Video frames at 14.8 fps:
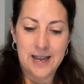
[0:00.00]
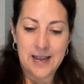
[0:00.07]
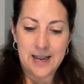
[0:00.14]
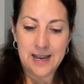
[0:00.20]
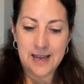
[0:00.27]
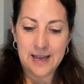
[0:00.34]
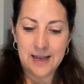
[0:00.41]

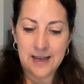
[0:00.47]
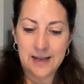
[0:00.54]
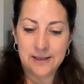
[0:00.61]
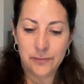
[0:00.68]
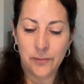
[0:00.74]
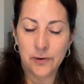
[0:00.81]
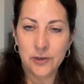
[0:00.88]

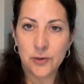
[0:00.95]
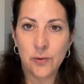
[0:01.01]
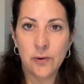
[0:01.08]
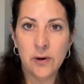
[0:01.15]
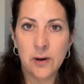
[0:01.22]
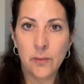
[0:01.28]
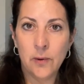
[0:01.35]
And we're
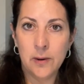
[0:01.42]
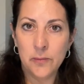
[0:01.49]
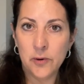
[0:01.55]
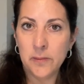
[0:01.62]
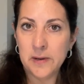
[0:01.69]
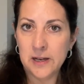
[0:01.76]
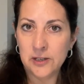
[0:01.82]
touring one
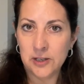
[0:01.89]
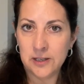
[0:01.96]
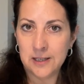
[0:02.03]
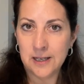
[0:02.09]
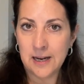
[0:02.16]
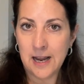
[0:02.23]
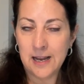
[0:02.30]
more mansion
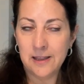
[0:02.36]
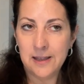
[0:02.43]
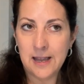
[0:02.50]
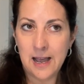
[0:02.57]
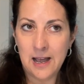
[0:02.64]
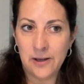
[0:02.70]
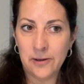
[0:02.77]
today,
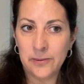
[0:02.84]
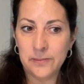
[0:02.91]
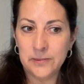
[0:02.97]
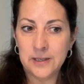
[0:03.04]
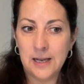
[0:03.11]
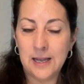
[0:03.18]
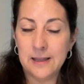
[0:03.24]
the
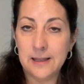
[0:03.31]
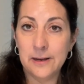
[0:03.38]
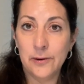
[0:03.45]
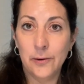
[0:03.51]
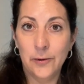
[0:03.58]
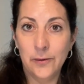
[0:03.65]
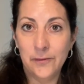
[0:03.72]
Elms, and
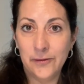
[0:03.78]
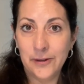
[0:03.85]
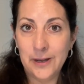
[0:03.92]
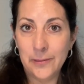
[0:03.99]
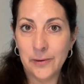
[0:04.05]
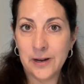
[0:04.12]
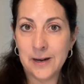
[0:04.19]
then
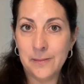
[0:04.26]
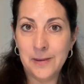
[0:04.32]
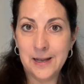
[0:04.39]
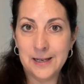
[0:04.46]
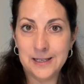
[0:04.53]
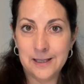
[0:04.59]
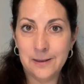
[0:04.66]
hopefully we're gonna
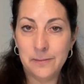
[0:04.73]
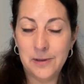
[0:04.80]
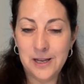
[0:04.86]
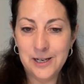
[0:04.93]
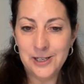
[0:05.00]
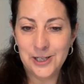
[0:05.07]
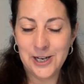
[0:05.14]
make it to the
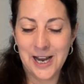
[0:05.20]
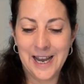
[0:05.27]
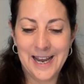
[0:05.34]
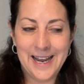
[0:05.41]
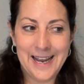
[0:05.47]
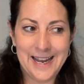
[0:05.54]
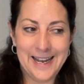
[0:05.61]
beach.
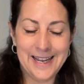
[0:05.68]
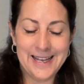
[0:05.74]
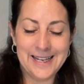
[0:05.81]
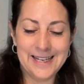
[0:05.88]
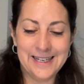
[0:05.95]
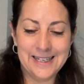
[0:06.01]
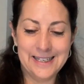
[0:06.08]

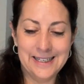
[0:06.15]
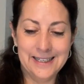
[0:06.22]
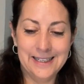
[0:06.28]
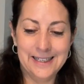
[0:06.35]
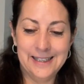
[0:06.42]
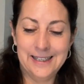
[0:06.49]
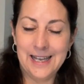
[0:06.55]

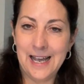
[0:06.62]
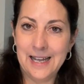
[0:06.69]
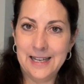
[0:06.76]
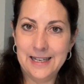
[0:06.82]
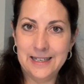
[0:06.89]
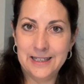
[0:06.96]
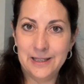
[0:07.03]
And
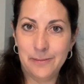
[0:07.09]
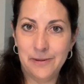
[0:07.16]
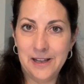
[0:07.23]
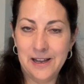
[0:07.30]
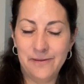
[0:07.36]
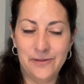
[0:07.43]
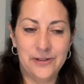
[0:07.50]
that is the
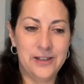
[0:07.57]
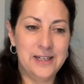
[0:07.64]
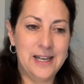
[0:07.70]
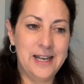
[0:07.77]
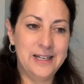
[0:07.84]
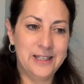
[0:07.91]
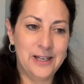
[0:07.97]
plan for the
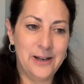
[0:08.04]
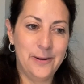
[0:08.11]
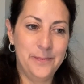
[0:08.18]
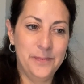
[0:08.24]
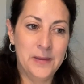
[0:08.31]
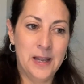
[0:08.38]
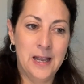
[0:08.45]
day.
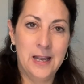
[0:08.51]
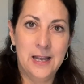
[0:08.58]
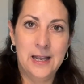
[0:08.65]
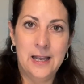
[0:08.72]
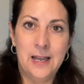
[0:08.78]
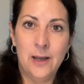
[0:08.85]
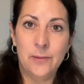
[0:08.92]
So
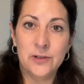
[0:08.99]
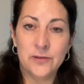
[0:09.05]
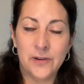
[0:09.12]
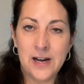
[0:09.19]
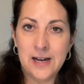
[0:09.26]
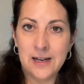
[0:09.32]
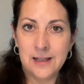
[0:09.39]
it was
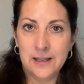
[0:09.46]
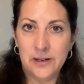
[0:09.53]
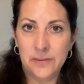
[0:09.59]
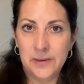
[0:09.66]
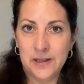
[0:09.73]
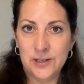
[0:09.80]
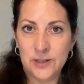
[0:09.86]
raining a
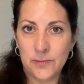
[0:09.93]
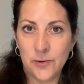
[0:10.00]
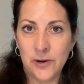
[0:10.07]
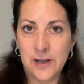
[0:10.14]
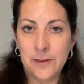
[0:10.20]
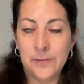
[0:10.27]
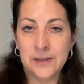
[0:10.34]
little bit this
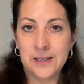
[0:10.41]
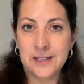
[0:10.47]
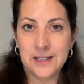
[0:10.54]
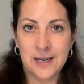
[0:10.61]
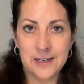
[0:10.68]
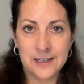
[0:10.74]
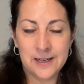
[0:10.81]
morning, but the
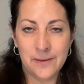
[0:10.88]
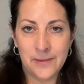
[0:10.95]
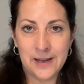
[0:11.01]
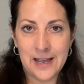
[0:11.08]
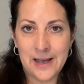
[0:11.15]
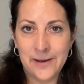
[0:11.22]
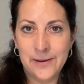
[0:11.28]
sun's
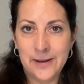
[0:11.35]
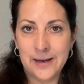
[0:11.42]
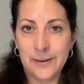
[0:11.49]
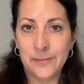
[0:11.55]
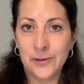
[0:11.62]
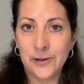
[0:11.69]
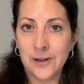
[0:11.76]
coming out and
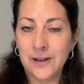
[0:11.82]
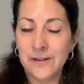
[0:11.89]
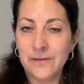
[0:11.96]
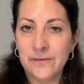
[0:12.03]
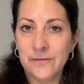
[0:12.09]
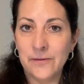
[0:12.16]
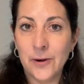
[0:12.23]
I'm
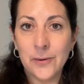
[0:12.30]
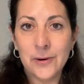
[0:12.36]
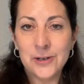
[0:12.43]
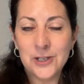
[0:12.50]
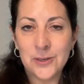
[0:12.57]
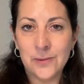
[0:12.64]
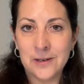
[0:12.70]
looking
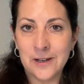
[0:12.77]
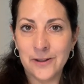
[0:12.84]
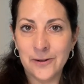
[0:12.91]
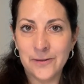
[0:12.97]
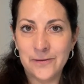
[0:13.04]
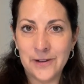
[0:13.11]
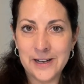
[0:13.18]
forward to
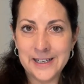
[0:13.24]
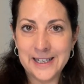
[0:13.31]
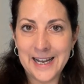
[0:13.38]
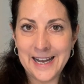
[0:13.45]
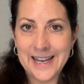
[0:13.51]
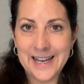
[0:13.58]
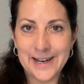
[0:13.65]
another fun
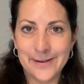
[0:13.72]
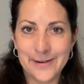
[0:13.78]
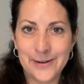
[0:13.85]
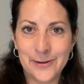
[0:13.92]
day here in